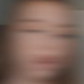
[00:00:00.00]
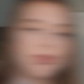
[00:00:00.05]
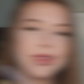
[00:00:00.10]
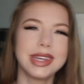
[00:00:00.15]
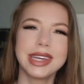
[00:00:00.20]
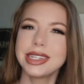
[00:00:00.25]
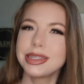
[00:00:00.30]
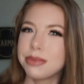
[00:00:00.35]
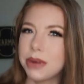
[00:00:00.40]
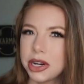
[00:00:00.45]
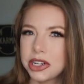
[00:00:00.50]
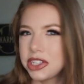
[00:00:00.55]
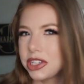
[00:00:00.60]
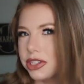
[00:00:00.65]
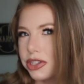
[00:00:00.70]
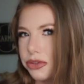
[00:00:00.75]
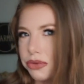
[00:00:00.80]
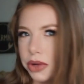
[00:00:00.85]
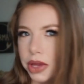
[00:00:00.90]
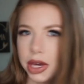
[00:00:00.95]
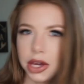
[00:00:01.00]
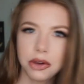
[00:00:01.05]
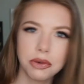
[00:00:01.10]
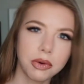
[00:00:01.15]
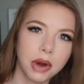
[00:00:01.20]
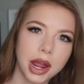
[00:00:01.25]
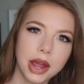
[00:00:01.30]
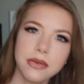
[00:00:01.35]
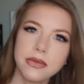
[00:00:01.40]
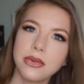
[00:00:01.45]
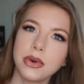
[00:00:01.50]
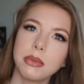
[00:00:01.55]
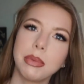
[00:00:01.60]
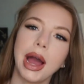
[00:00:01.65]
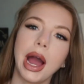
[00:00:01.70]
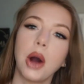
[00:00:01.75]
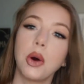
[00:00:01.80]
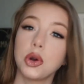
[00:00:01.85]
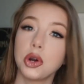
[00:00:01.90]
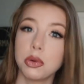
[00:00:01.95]
This brush isn't really great for
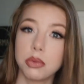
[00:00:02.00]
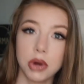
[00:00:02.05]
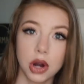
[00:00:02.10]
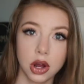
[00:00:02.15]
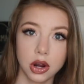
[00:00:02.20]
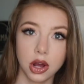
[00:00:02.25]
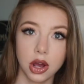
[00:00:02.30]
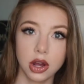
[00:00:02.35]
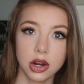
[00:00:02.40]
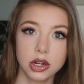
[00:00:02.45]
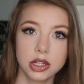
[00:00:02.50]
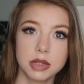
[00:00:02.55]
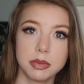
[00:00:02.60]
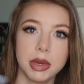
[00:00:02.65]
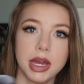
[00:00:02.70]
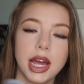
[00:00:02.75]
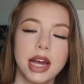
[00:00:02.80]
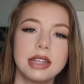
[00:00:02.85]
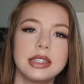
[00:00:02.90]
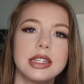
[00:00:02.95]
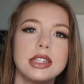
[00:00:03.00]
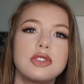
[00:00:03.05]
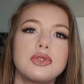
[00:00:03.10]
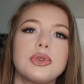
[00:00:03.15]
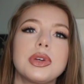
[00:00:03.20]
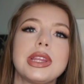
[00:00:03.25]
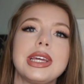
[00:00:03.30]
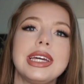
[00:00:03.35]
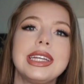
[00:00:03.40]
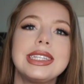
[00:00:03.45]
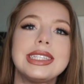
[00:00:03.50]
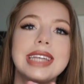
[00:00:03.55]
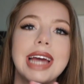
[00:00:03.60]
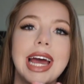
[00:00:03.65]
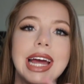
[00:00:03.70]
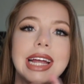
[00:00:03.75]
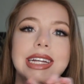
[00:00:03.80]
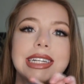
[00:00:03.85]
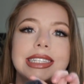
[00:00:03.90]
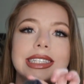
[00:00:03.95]
powder products because it's really
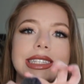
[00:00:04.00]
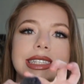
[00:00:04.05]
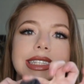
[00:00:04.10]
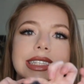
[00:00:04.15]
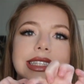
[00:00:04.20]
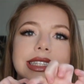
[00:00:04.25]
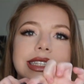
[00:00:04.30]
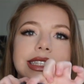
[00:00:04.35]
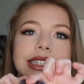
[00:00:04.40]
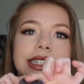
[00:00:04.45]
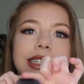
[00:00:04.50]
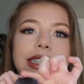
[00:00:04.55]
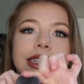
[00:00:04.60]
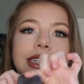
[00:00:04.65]
dense